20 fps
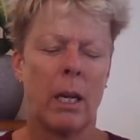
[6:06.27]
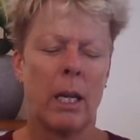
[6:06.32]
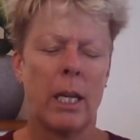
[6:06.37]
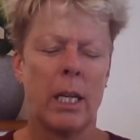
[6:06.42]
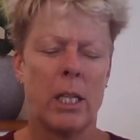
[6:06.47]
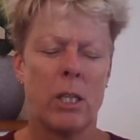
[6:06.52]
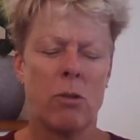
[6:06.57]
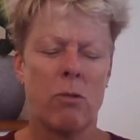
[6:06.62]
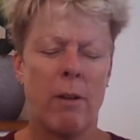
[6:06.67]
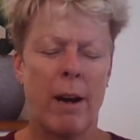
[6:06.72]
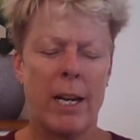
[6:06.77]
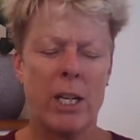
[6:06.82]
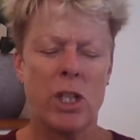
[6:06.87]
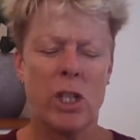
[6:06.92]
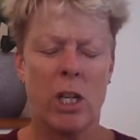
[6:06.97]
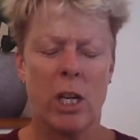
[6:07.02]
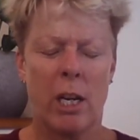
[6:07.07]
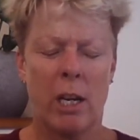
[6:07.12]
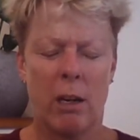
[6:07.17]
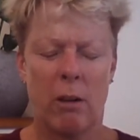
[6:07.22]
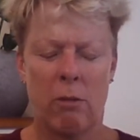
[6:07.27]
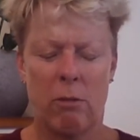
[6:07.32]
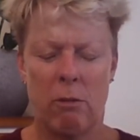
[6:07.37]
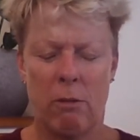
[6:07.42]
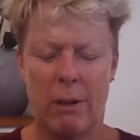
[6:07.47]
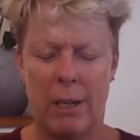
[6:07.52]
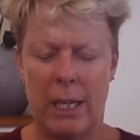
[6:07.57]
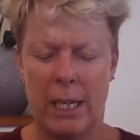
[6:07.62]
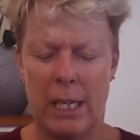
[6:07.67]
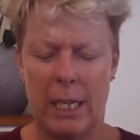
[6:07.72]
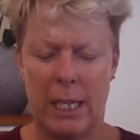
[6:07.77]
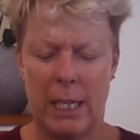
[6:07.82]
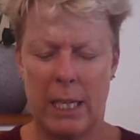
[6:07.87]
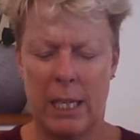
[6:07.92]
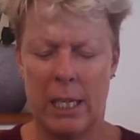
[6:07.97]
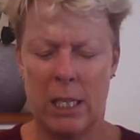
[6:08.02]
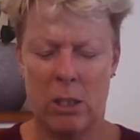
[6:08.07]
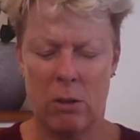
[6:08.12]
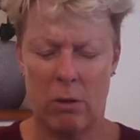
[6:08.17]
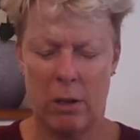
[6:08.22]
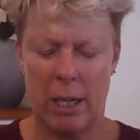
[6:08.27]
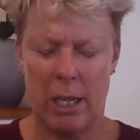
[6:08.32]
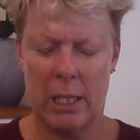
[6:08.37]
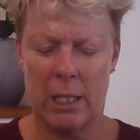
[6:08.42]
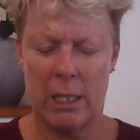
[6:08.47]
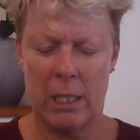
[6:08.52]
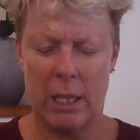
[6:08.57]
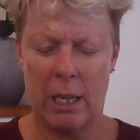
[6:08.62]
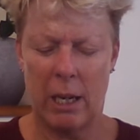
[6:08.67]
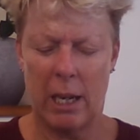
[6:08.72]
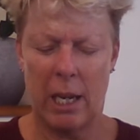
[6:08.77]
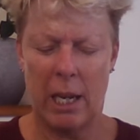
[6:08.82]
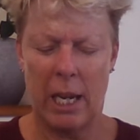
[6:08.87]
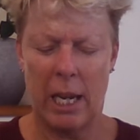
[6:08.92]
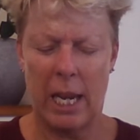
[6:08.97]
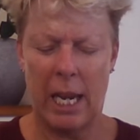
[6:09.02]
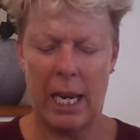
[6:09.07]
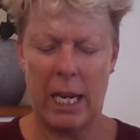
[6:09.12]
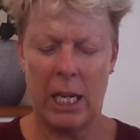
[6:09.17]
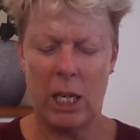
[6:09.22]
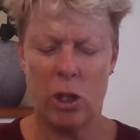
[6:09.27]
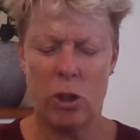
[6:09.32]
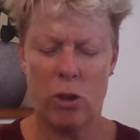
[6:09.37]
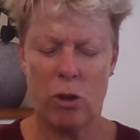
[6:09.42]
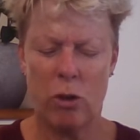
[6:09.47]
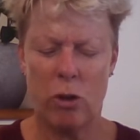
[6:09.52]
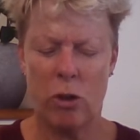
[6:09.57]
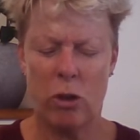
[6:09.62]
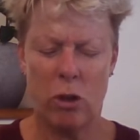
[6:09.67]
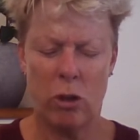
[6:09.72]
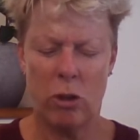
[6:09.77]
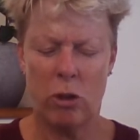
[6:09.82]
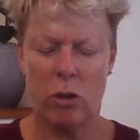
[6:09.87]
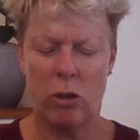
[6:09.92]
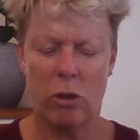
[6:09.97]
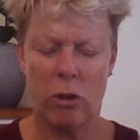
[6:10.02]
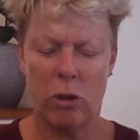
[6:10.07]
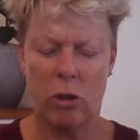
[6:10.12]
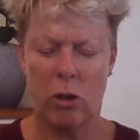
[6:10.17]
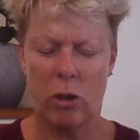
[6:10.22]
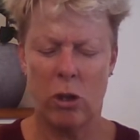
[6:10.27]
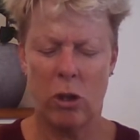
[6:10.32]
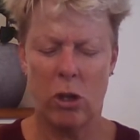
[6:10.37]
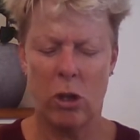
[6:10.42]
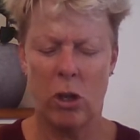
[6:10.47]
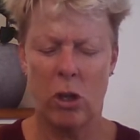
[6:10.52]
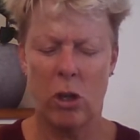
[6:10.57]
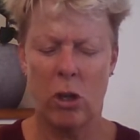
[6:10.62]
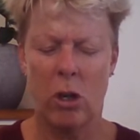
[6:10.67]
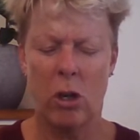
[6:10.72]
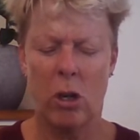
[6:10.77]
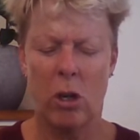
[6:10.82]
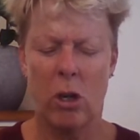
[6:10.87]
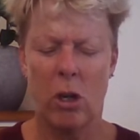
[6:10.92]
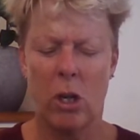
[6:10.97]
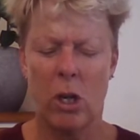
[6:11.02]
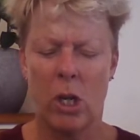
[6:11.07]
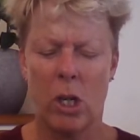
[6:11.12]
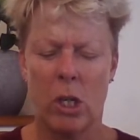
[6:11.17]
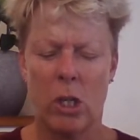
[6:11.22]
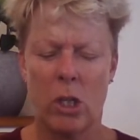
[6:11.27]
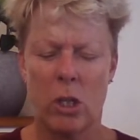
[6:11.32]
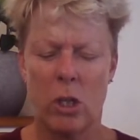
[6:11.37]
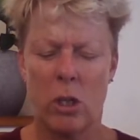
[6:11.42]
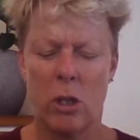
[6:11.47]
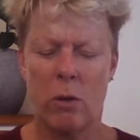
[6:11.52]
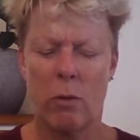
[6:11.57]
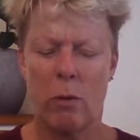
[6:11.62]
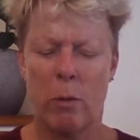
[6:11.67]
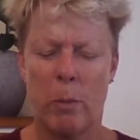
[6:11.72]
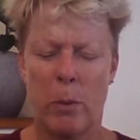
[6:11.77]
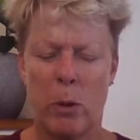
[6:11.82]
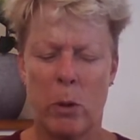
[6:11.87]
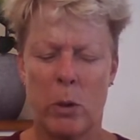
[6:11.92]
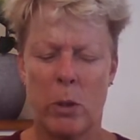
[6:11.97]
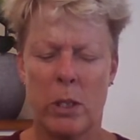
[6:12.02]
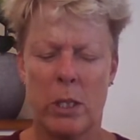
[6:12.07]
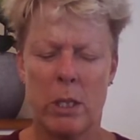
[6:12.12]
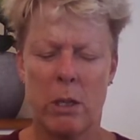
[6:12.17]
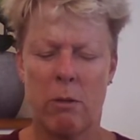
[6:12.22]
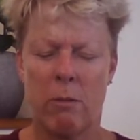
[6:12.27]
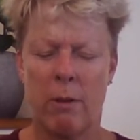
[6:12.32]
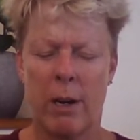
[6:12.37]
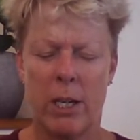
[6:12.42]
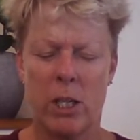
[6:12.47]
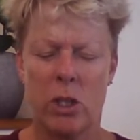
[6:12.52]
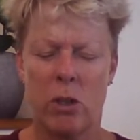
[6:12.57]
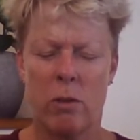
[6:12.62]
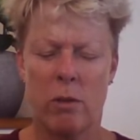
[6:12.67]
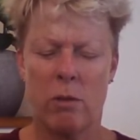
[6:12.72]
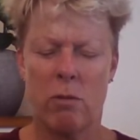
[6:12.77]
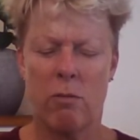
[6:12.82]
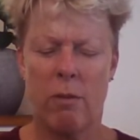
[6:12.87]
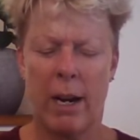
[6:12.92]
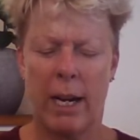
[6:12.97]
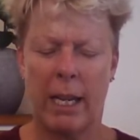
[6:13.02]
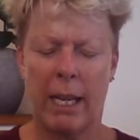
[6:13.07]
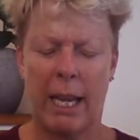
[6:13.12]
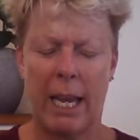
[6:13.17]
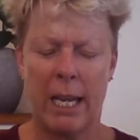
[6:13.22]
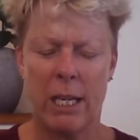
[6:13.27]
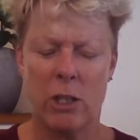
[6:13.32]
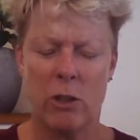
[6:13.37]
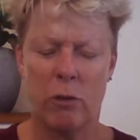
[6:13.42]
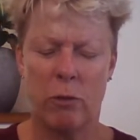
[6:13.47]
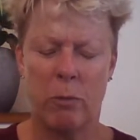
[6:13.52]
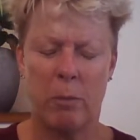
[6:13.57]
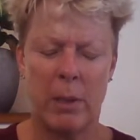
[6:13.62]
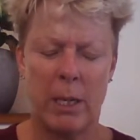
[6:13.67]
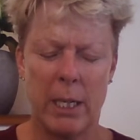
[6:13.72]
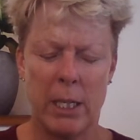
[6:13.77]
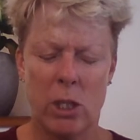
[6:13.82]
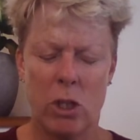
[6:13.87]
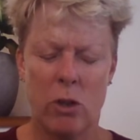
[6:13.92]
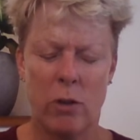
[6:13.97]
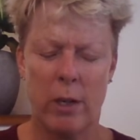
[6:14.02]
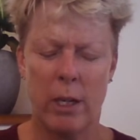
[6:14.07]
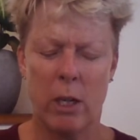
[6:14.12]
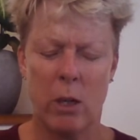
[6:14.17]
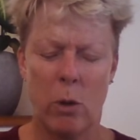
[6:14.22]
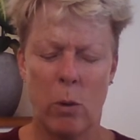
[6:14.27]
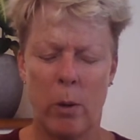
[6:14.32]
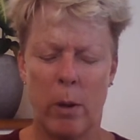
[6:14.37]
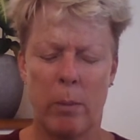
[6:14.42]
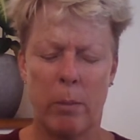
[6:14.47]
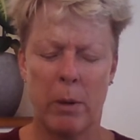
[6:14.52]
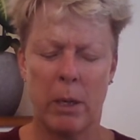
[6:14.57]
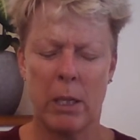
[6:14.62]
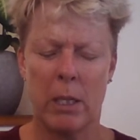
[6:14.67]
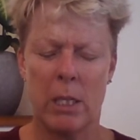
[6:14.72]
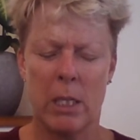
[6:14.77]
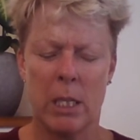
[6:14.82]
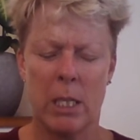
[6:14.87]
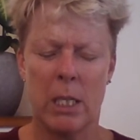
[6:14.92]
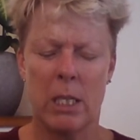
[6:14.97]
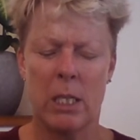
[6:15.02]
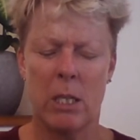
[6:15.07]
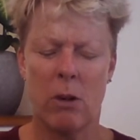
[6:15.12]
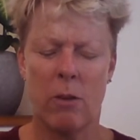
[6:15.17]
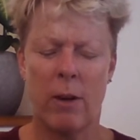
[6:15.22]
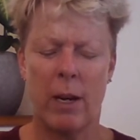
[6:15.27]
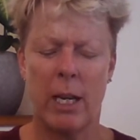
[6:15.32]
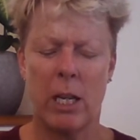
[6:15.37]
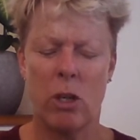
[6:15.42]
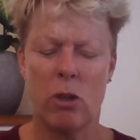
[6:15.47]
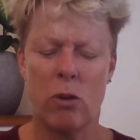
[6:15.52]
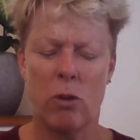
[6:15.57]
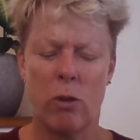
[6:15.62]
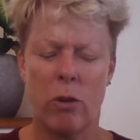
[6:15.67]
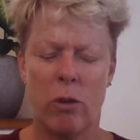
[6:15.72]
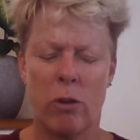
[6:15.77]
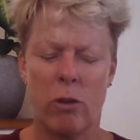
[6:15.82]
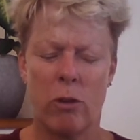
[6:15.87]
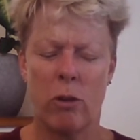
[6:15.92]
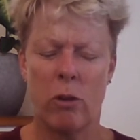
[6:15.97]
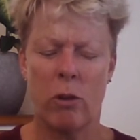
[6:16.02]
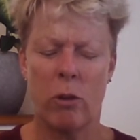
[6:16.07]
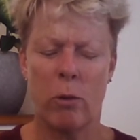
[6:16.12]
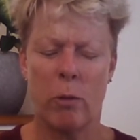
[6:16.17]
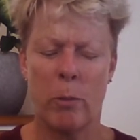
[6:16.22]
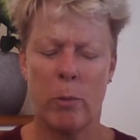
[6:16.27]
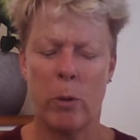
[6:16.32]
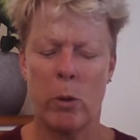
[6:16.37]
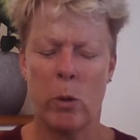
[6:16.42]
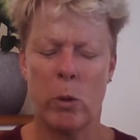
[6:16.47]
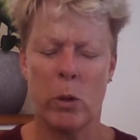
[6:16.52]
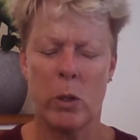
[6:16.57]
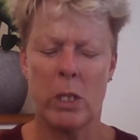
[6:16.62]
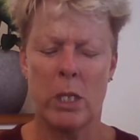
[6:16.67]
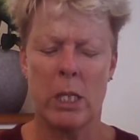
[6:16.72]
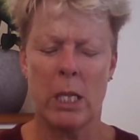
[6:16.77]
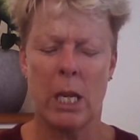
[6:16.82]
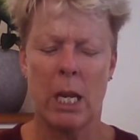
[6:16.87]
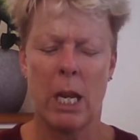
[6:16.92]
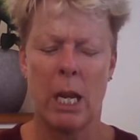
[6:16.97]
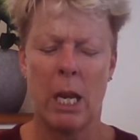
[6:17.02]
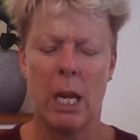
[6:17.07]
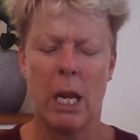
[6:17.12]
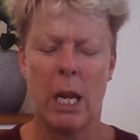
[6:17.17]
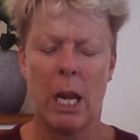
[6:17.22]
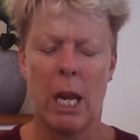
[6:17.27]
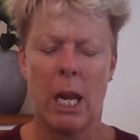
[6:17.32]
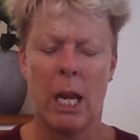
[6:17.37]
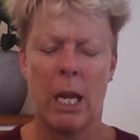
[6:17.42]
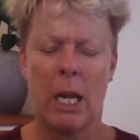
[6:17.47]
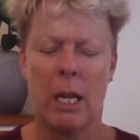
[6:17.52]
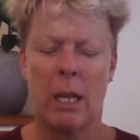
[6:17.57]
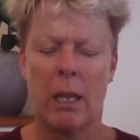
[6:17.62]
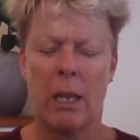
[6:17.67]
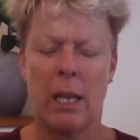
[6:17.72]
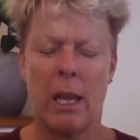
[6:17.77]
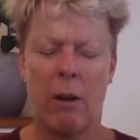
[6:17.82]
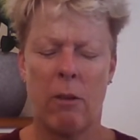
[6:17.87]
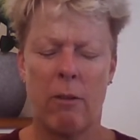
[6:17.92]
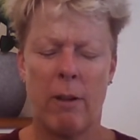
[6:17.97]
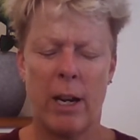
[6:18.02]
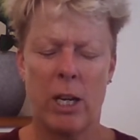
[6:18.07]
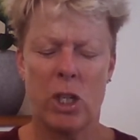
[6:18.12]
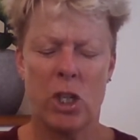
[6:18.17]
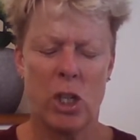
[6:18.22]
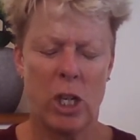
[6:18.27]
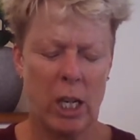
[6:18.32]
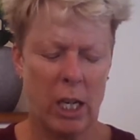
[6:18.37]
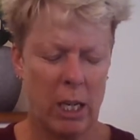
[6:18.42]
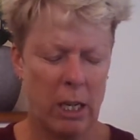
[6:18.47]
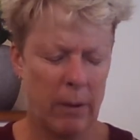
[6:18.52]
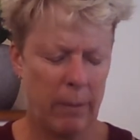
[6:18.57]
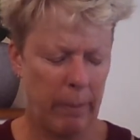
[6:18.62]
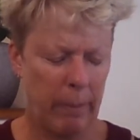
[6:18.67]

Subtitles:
is Russia real? Is there any truth to the reports that Russia is running out of military equipment? Is there any truth to the reports that Russia